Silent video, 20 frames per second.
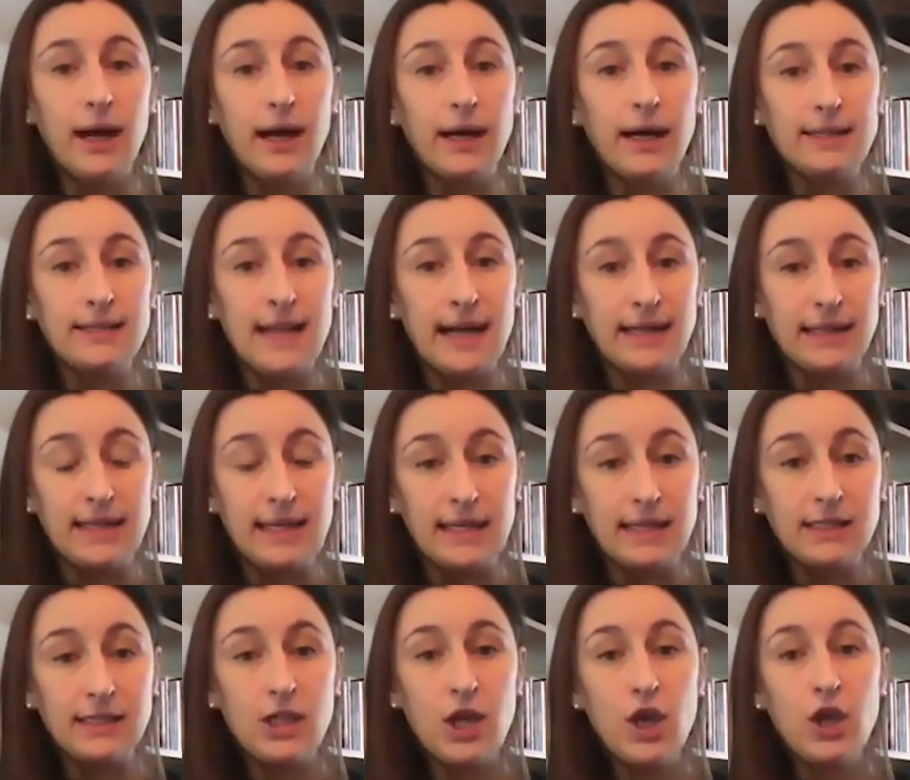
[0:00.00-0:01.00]

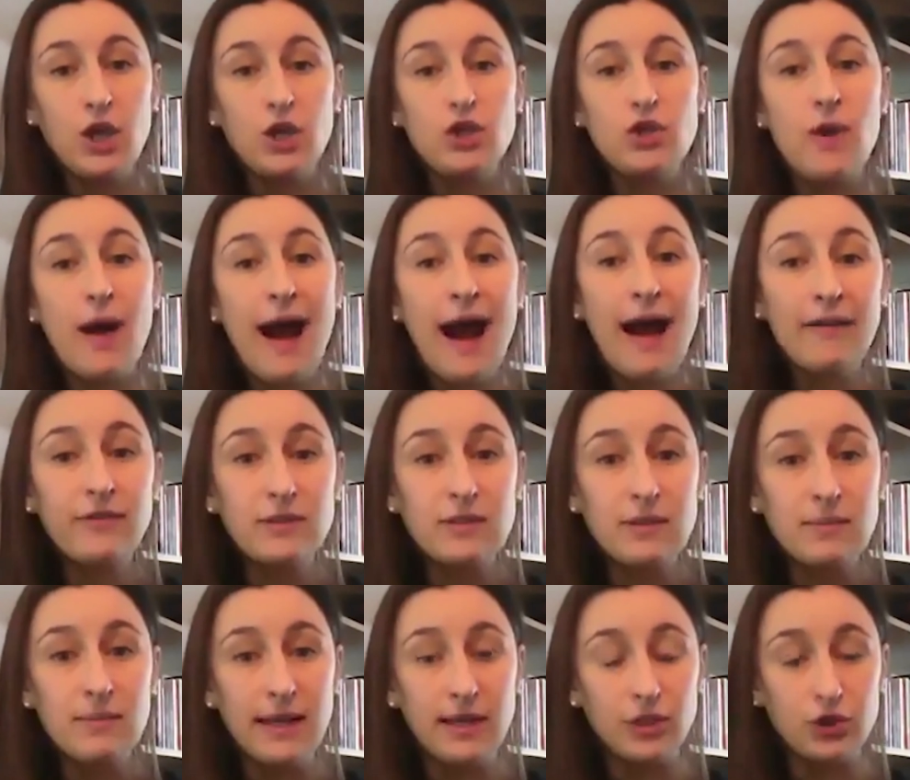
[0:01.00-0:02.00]
techniques. You have to
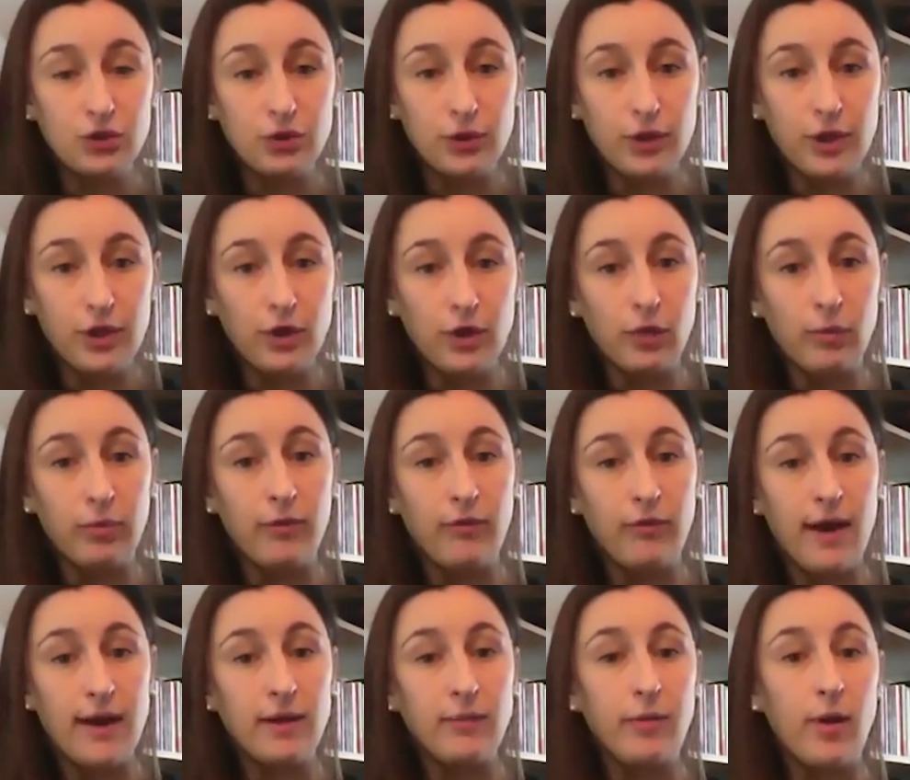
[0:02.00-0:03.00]
make sure that you're
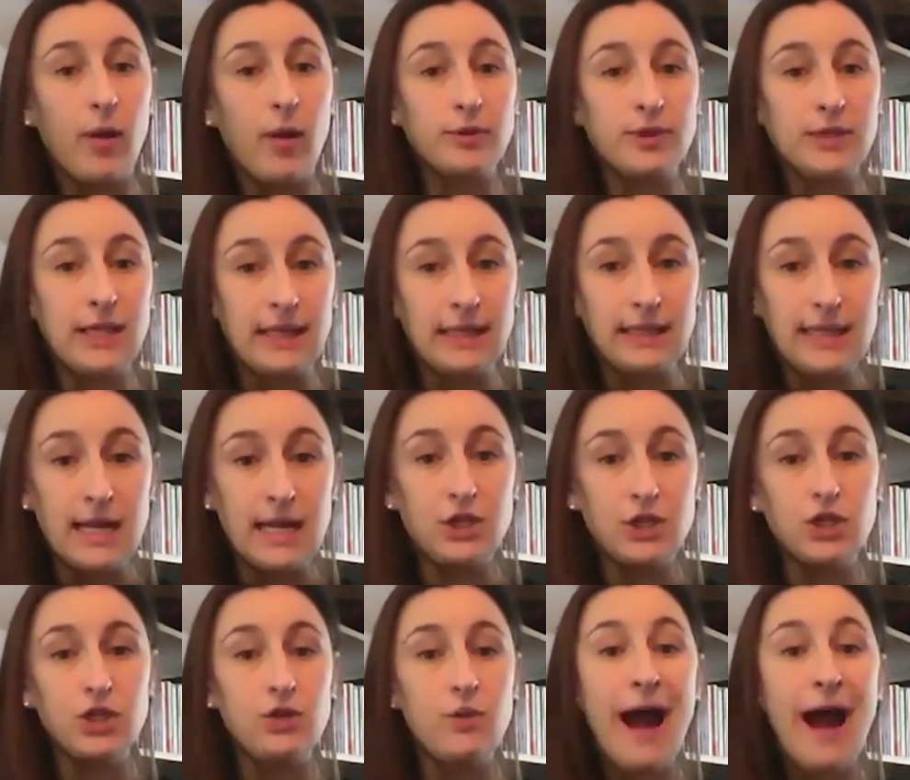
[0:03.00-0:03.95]
providing proper sanitation.